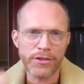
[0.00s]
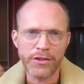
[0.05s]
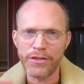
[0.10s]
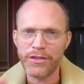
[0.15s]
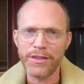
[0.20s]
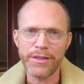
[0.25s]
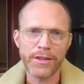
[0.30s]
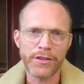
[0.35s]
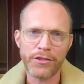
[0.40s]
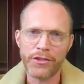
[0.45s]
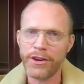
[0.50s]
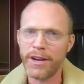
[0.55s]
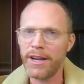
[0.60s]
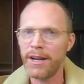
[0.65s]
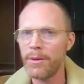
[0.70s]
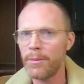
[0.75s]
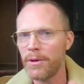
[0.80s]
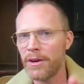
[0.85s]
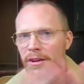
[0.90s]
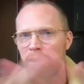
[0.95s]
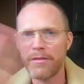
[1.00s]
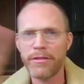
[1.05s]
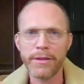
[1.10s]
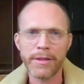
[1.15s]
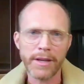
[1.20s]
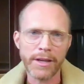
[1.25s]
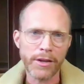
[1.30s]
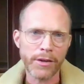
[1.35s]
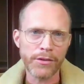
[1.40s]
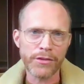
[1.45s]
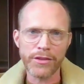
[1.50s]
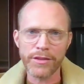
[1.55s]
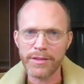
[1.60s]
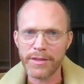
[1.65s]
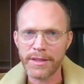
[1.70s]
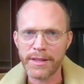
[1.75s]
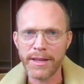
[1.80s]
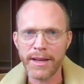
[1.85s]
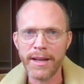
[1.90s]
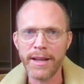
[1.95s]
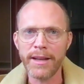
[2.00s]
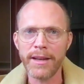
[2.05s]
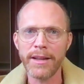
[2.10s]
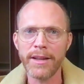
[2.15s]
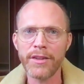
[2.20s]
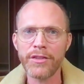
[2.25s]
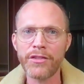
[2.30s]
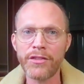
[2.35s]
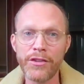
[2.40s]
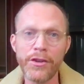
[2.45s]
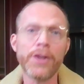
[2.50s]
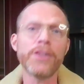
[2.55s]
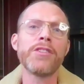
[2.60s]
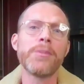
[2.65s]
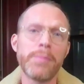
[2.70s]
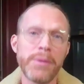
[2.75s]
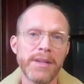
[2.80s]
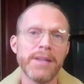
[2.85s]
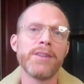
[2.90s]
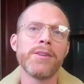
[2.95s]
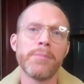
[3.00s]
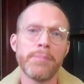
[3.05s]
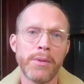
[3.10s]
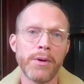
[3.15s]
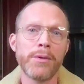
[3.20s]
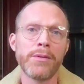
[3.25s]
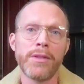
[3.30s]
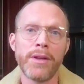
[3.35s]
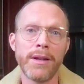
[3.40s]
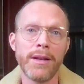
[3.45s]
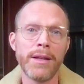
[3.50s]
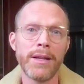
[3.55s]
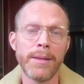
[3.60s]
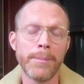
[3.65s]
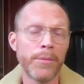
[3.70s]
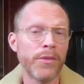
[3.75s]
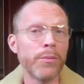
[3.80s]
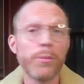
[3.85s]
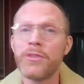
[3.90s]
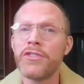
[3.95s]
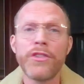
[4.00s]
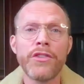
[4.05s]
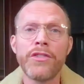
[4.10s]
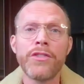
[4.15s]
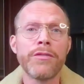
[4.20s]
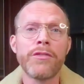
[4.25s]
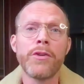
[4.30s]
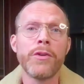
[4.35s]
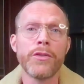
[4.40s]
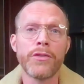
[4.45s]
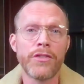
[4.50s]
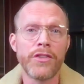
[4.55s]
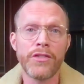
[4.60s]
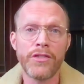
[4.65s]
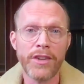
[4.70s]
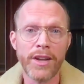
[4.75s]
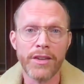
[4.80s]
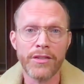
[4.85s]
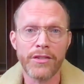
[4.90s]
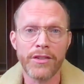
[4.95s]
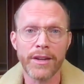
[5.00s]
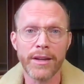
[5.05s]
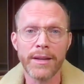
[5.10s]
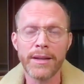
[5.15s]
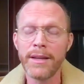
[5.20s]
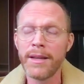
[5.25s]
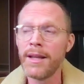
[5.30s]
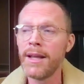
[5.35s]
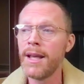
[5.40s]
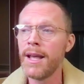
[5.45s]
which is in the trailer where everything goes into color, snot appeared on both our lips, which is, of course, disgusting.